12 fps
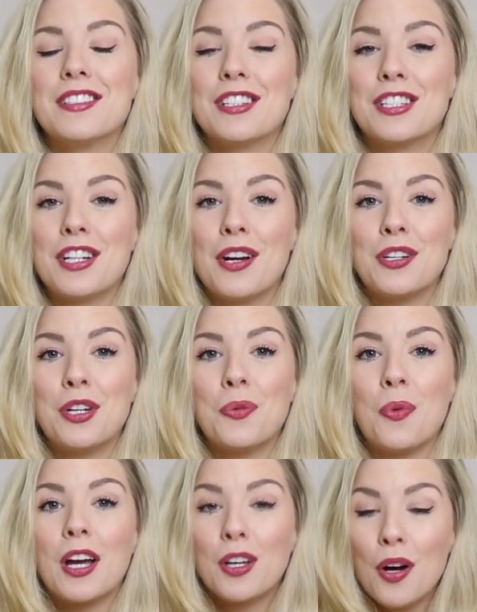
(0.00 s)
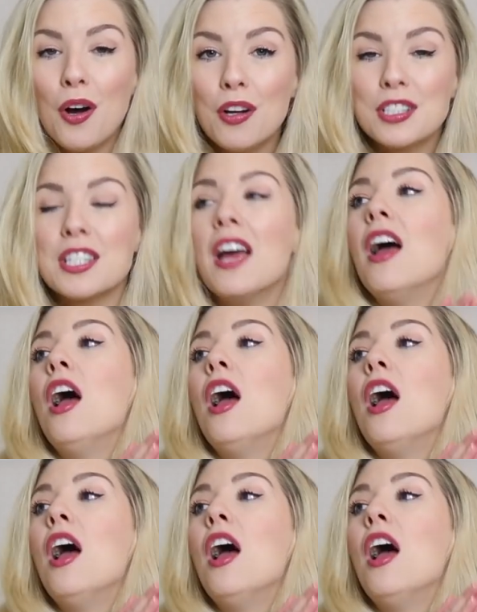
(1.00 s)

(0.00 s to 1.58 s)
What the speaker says: to show you what I got.